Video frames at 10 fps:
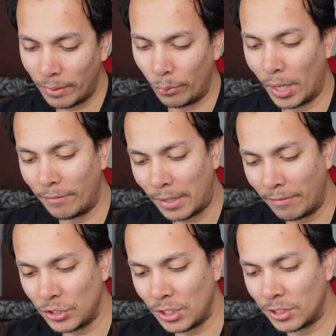We, we
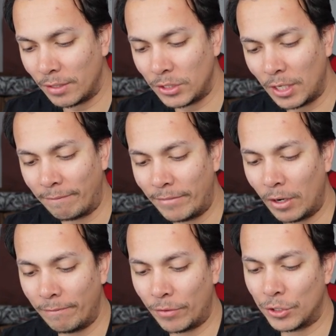obviously see the
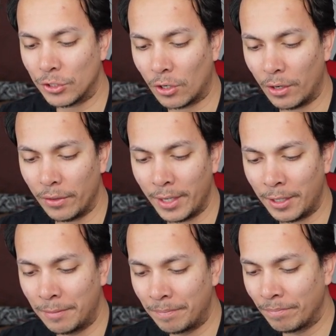very first car
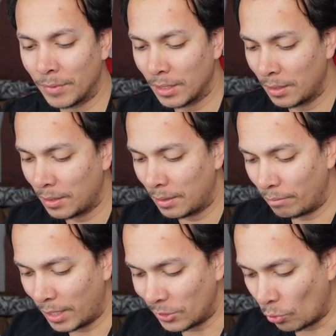there,
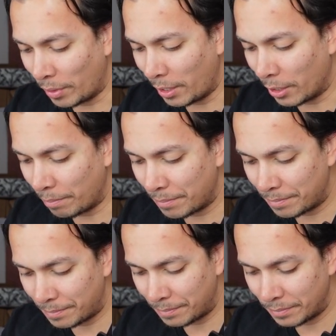but let's open it up
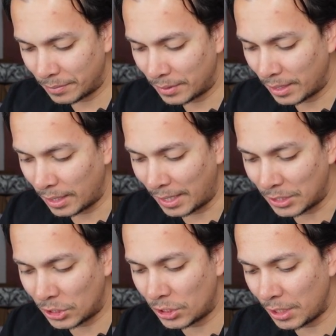and
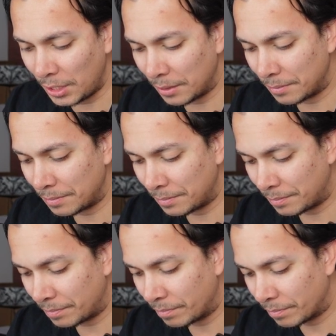see.
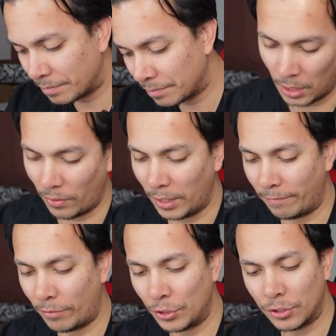All right, the
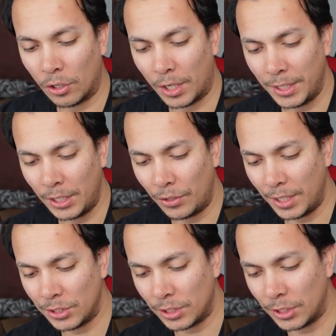first card here
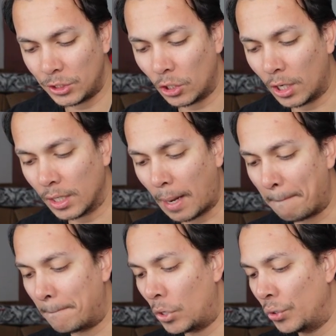is the Dark
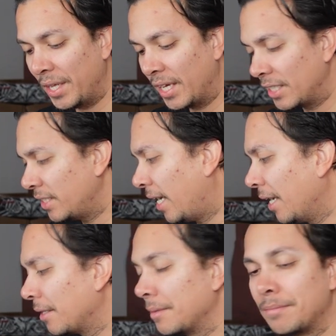Burning
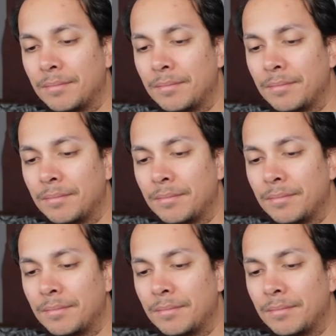Attack.